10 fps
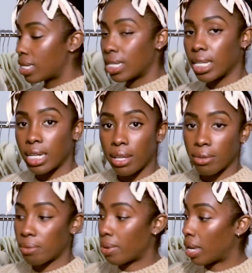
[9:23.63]
is
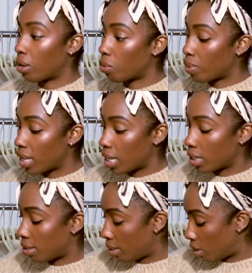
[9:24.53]
another Mango
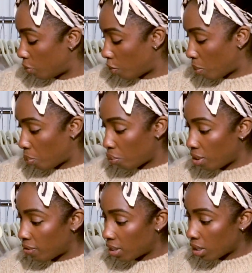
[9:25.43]
piece. This is from a
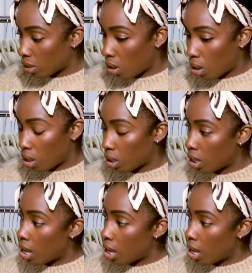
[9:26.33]
previous haul.